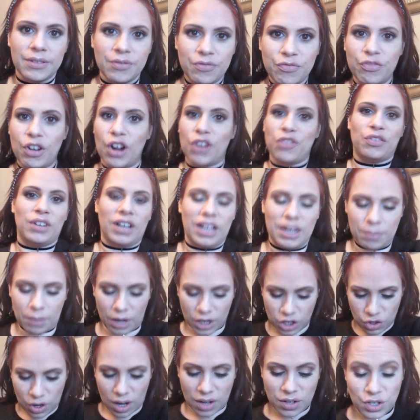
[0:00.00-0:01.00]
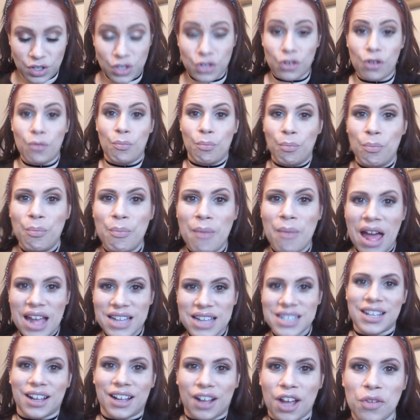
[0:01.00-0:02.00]
Roughly, my trousers are a
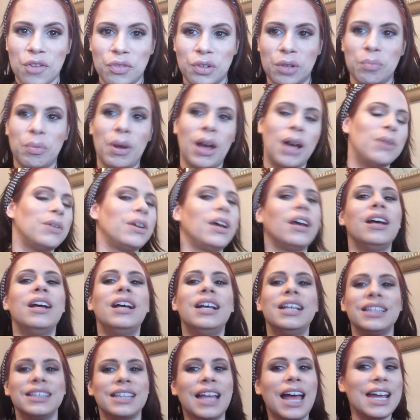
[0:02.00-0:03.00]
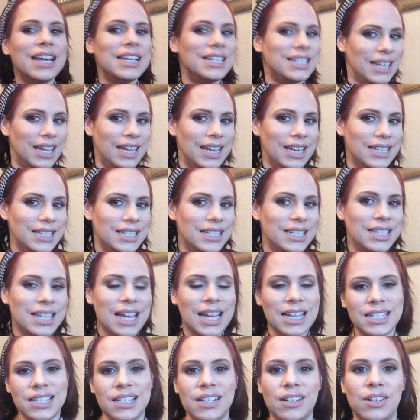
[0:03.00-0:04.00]
mess, they're covered in powder. That is it,
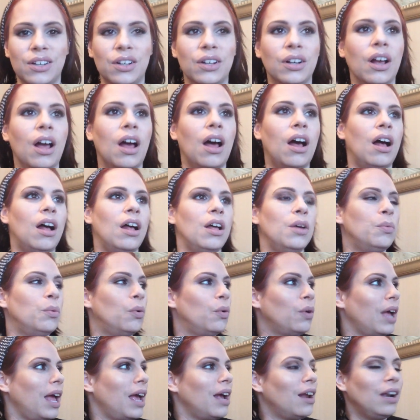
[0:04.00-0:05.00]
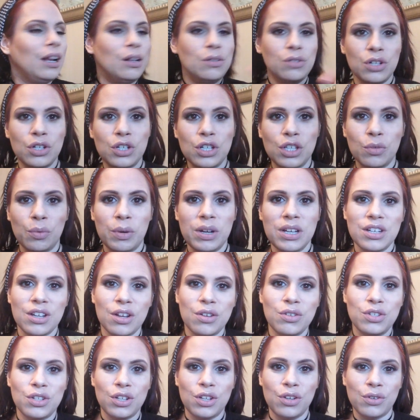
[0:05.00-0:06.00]
that's the look. I will get closer to the
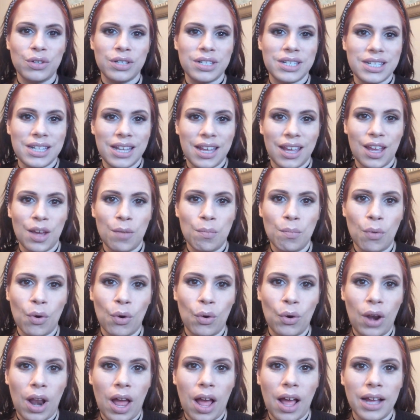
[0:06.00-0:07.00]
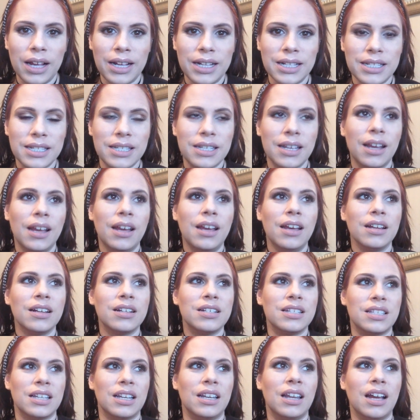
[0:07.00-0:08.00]
window so you can see it in more light,
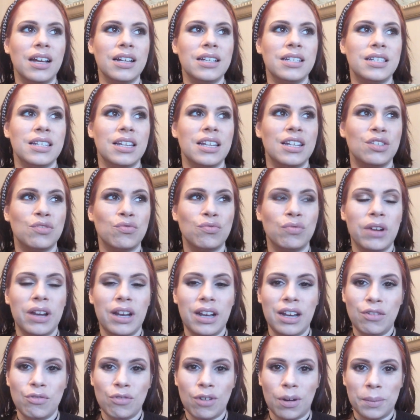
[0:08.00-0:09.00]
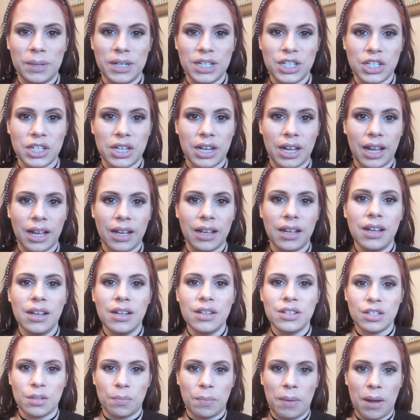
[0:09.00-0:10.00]
because the light is really rubbish today.
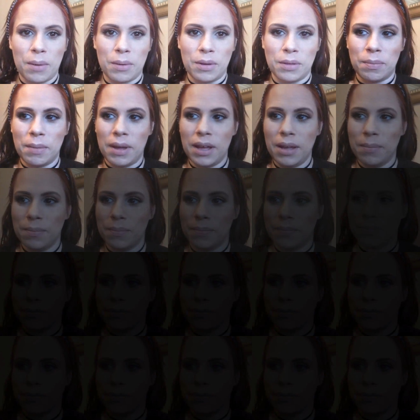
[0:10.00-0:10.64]
So bear with me.